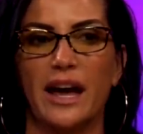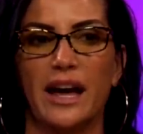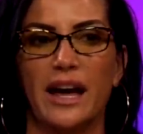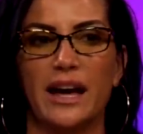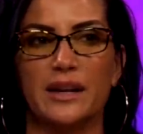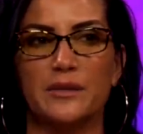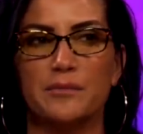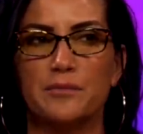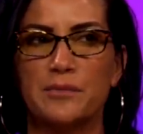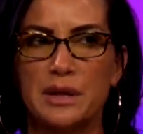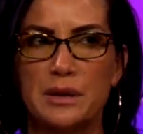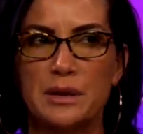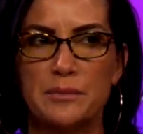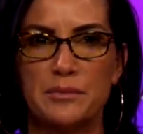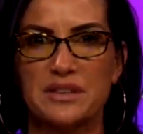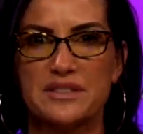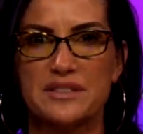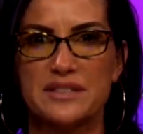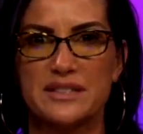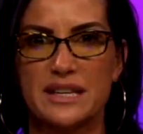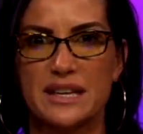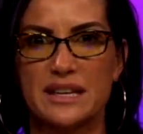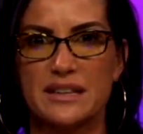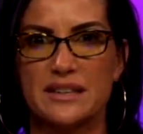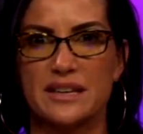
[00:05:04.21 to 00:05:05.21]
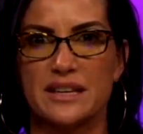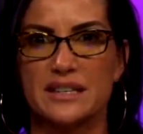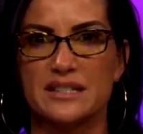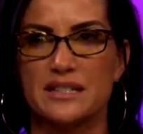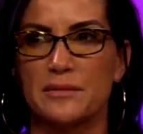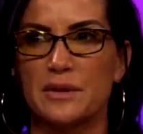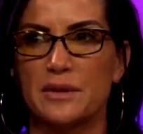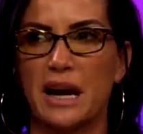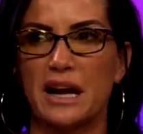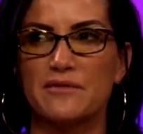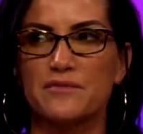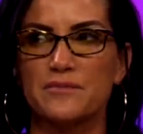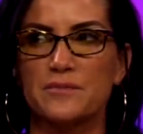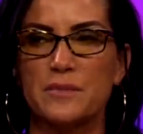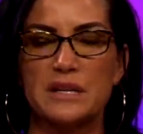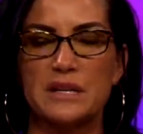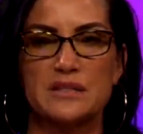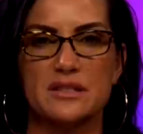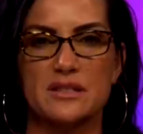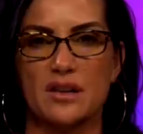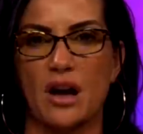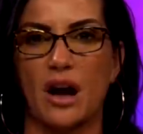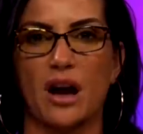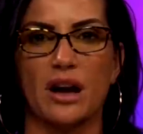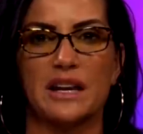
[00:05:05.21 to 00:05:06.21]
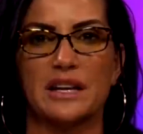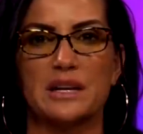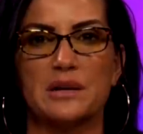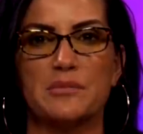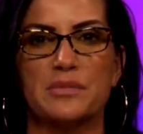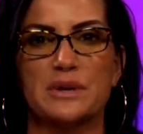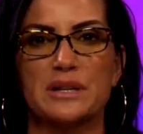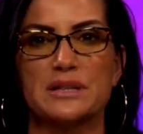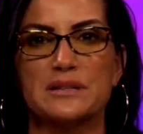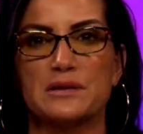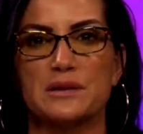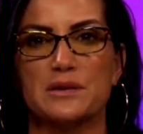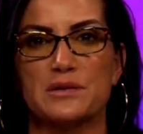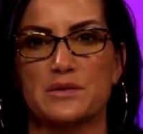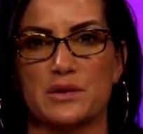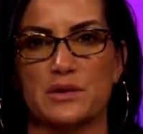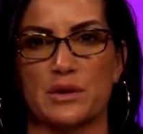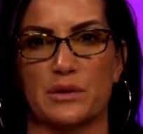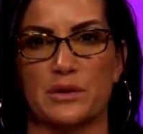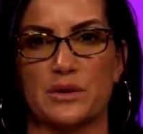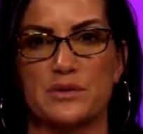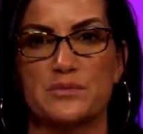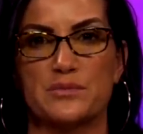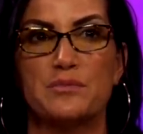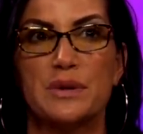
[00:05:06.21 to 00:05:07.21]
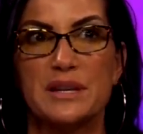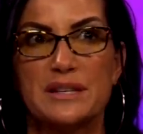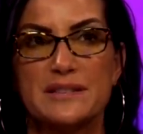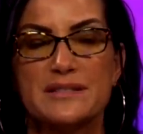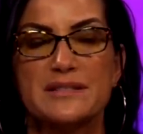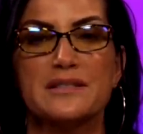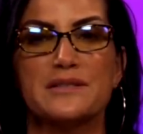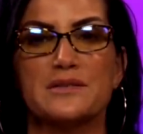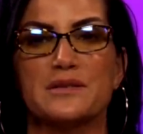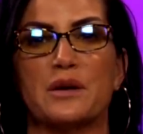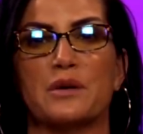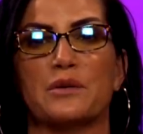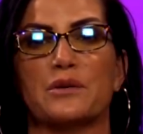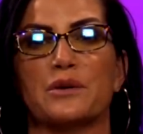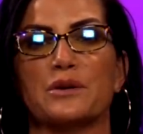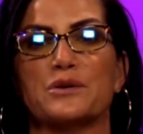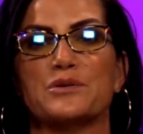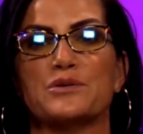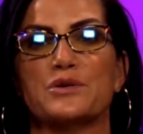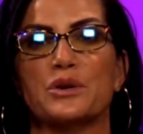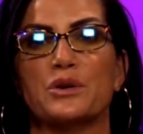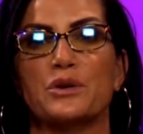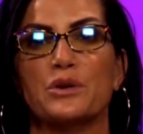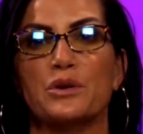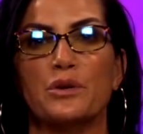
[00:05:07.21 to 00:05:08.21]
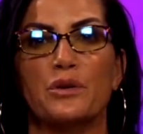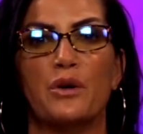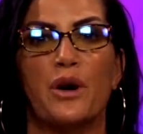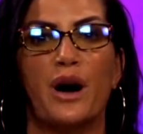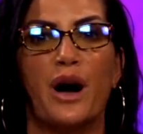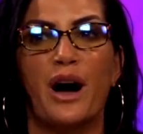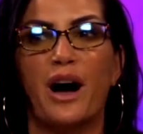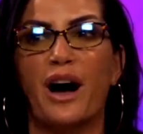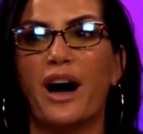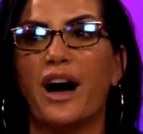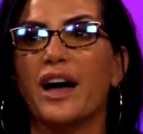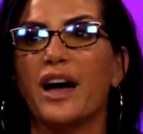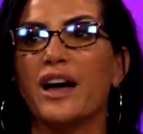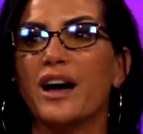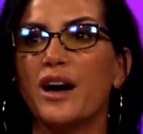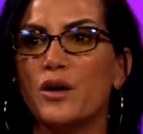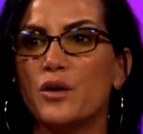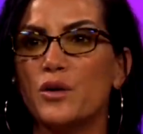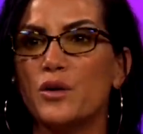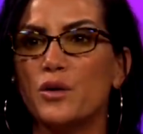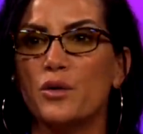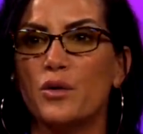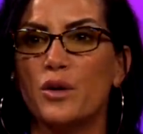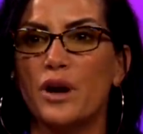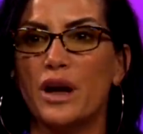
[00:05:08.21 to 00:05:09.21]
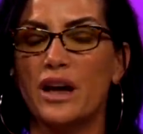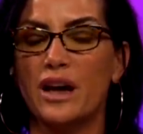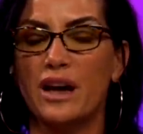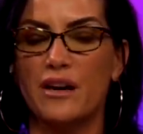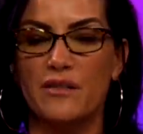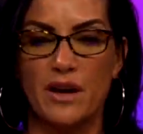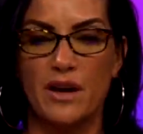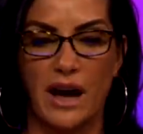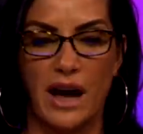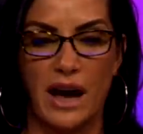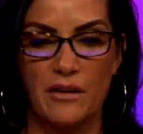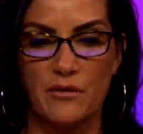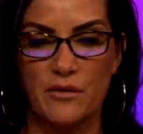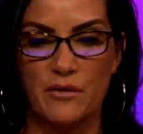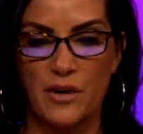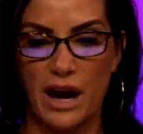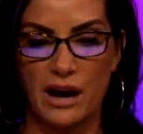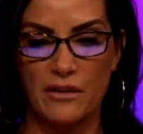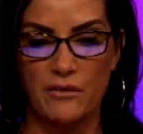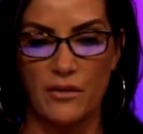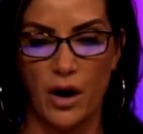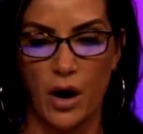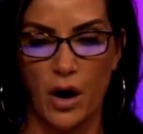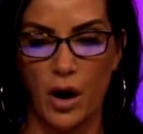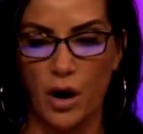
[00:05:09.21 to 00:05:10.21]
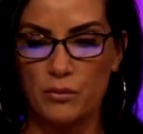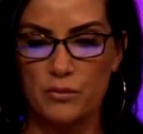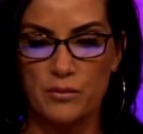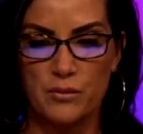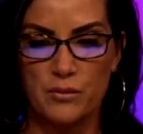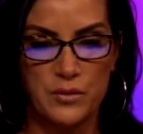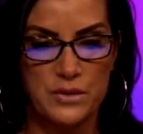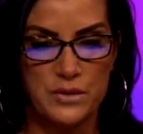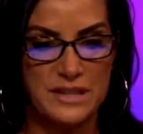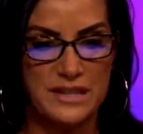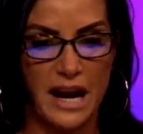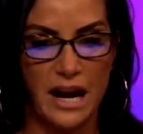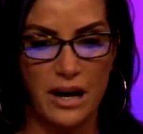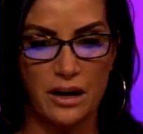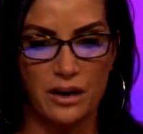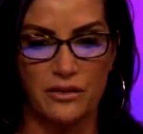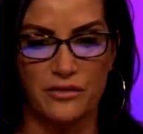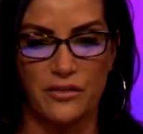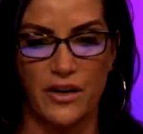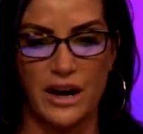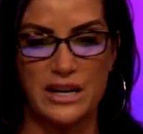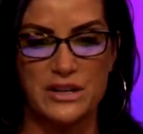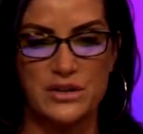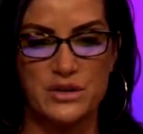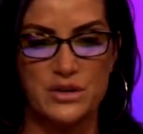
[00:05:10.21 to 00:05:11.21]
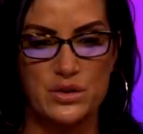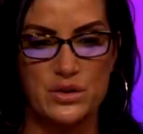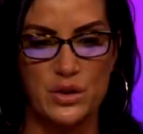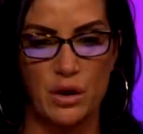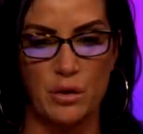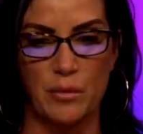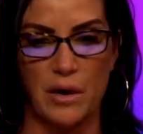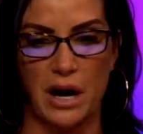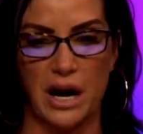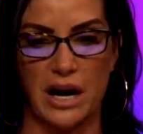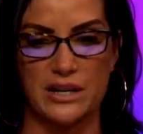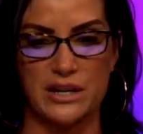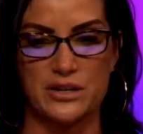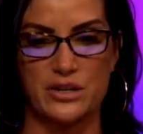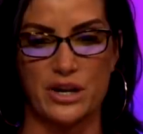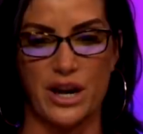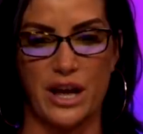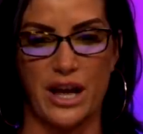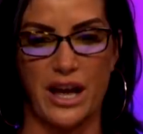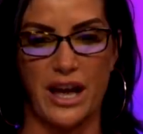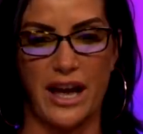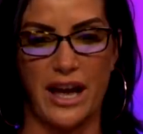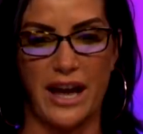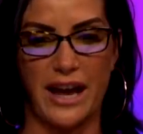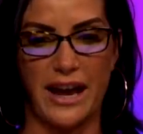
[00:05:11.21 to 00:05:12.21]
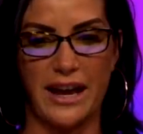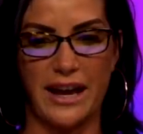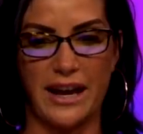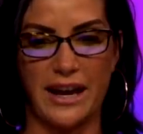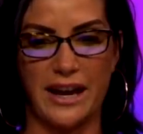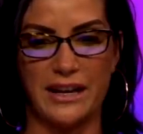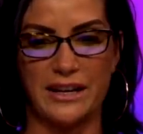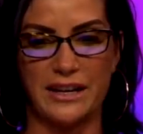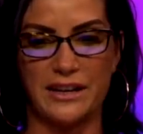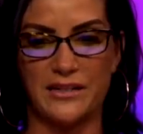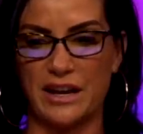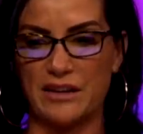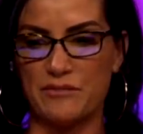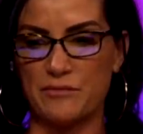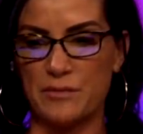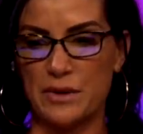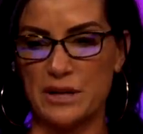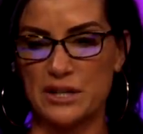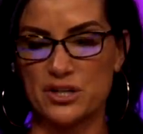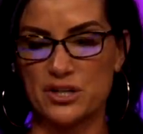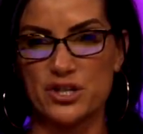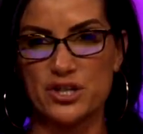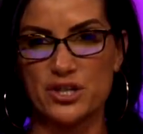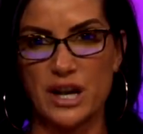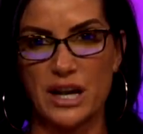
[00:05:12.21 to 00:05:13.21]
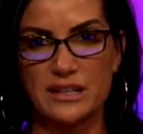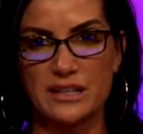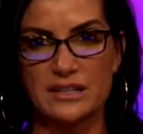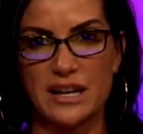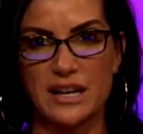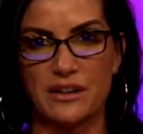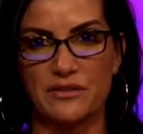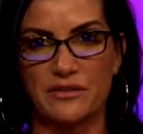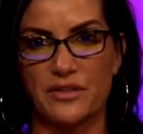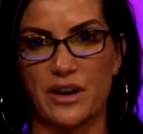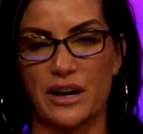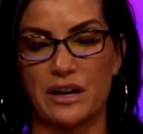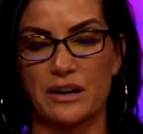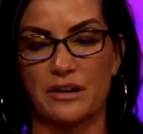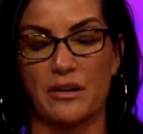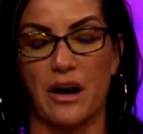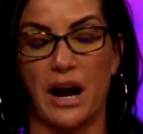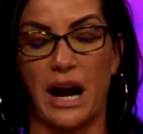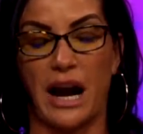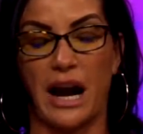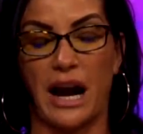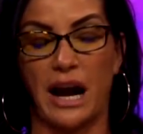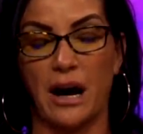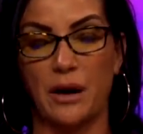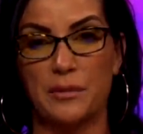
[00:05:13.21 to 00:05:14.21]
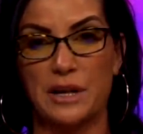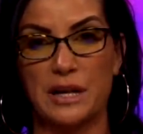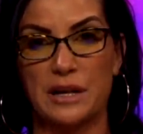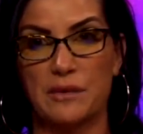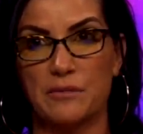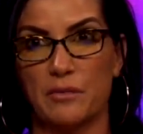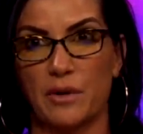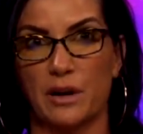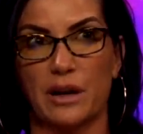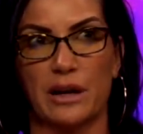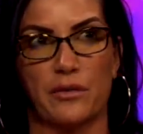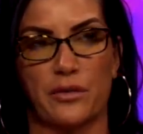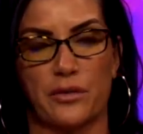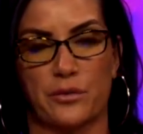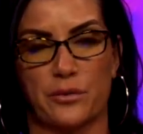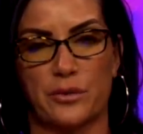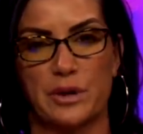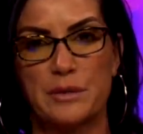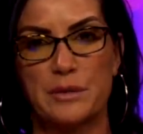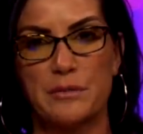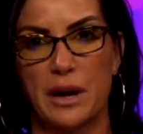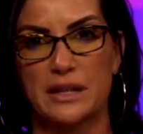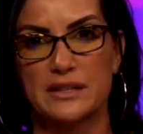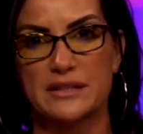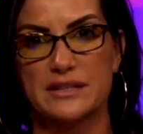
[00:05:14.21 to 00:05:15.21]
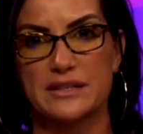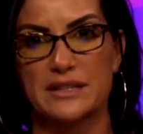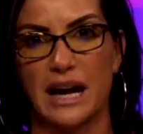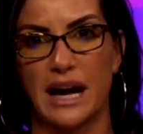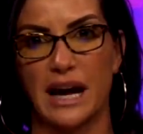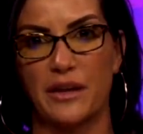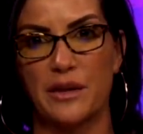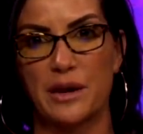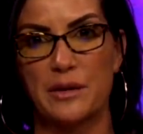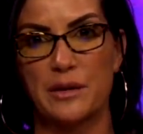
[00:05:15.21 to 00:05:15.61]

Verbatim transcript: And people see this. I mean, I've been talking to business owners who have sacrificed so much, and they've been shut down for I don't know how many, like 3 months now.